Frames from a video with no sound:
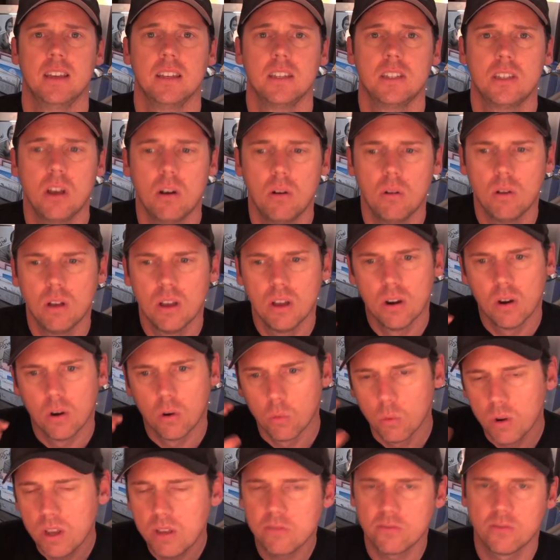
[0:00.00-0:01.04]
So
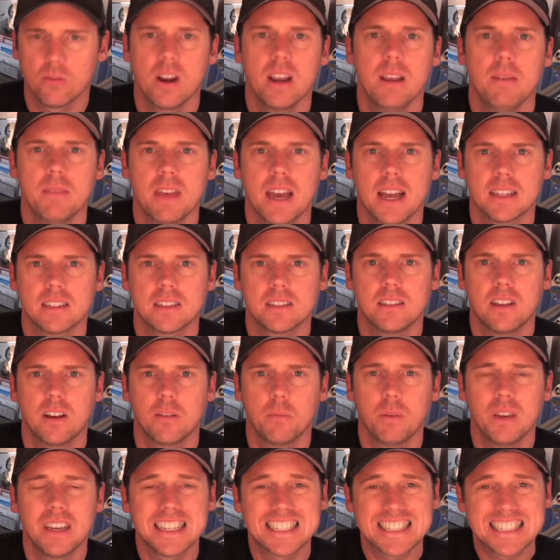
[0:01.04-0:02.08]
reframe that
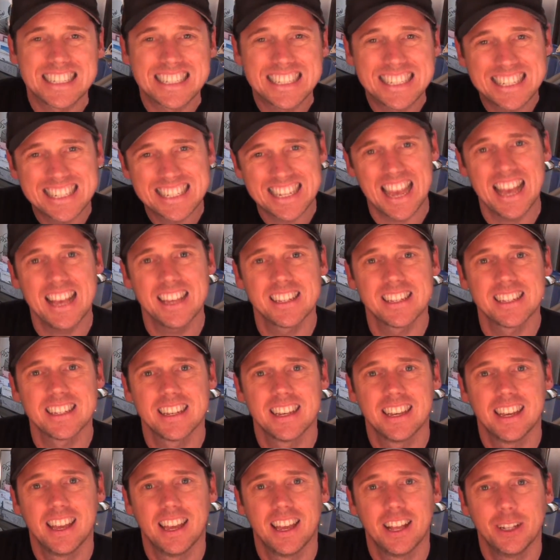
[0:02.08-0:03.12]
stuff, because
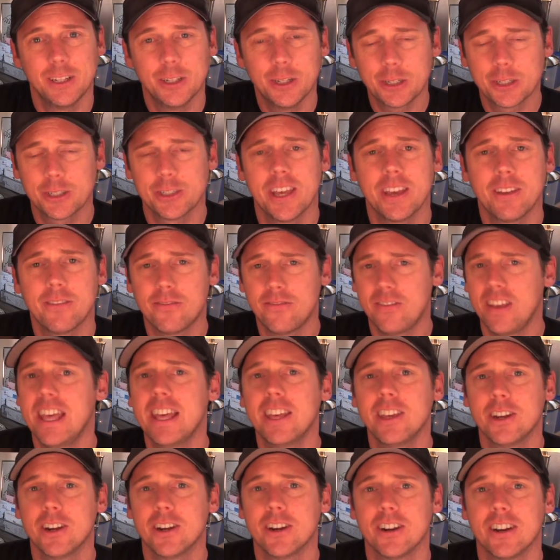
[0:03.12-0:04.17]
success looks like
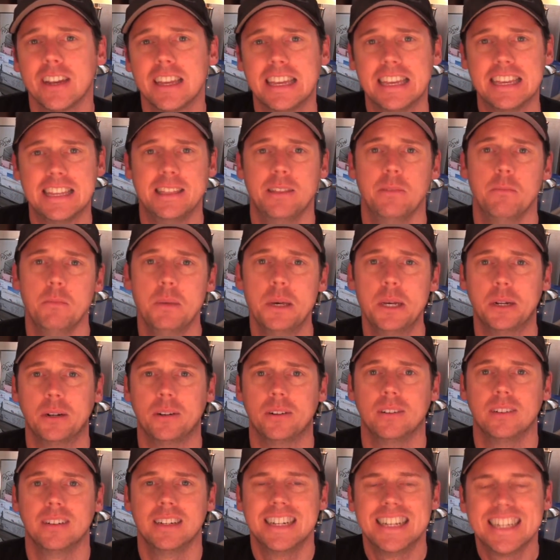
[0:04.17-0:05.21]
failure in the
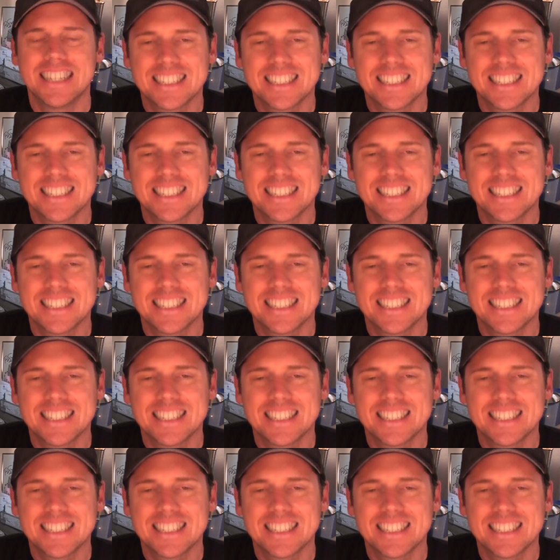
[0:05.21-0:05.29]
middle.